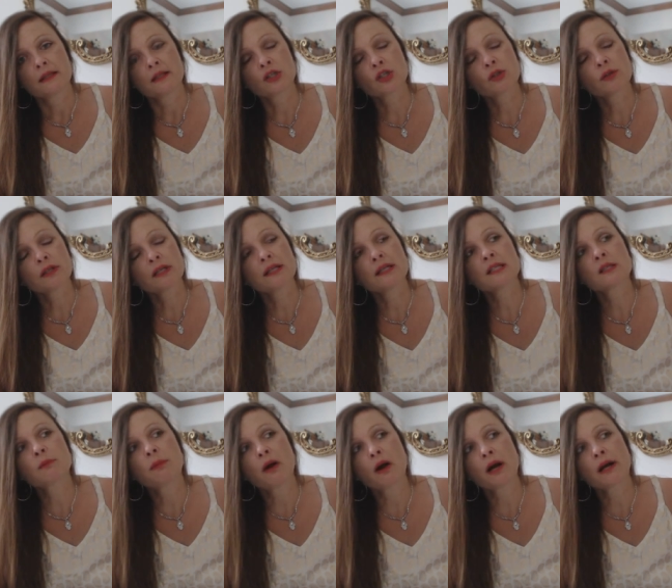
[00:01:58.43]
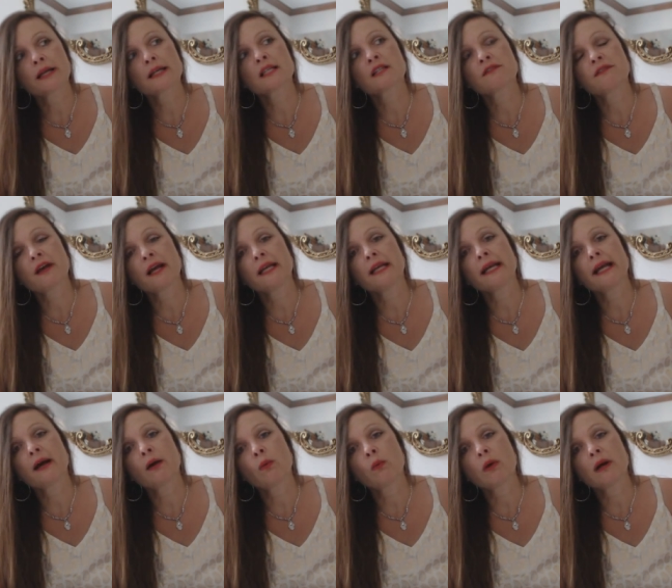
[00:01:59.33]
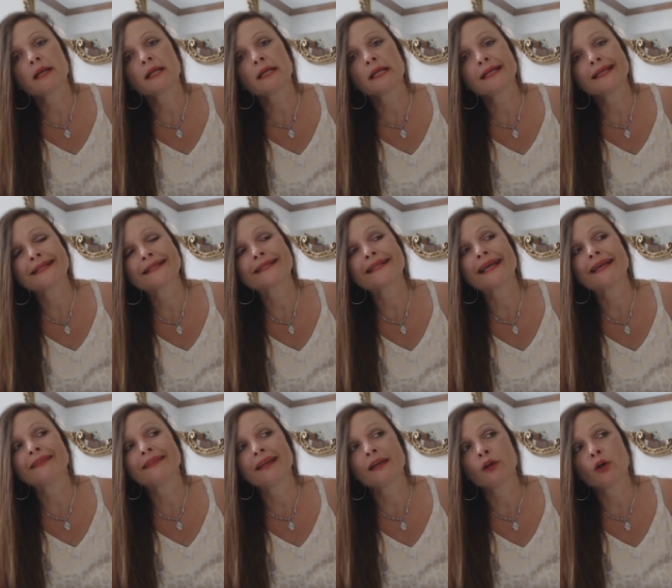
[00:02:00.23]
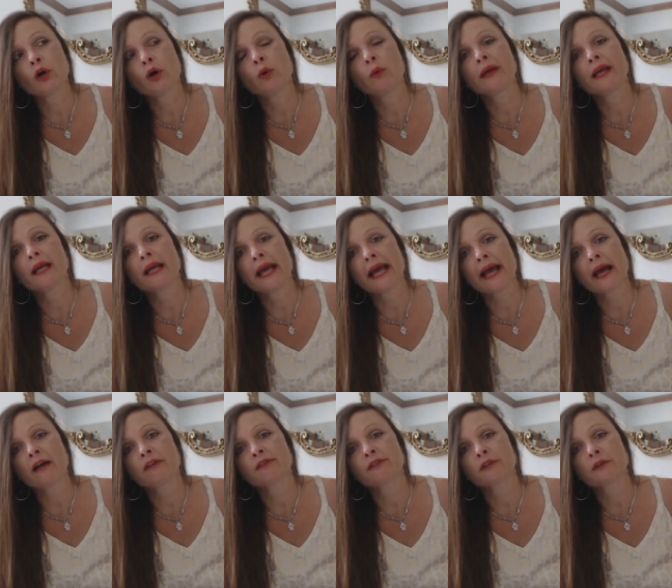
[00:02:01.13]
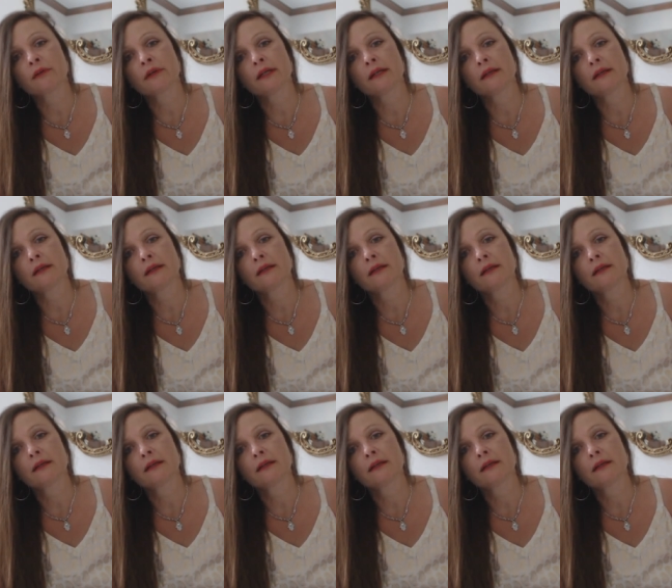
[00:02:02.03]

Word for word: The trickiest part is finding out what it is and then going after it.